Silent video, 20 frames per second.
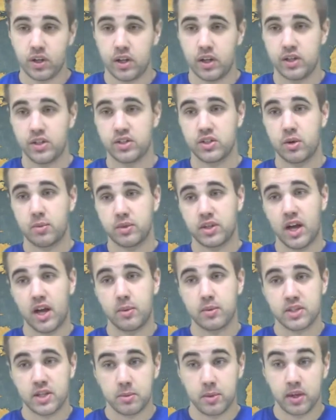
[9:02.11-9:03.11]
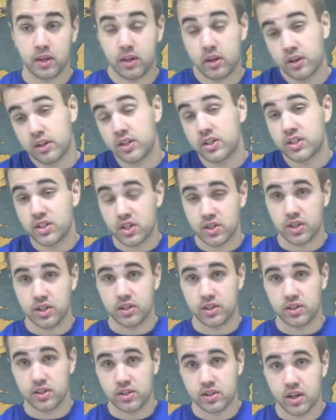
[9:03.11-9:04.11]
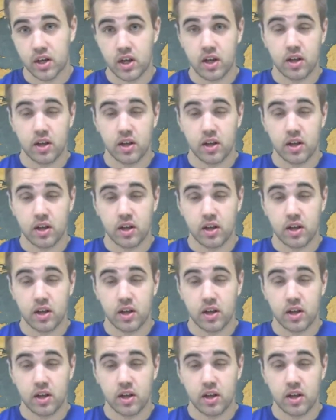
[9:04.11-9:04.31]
And sometimes they make good decisions,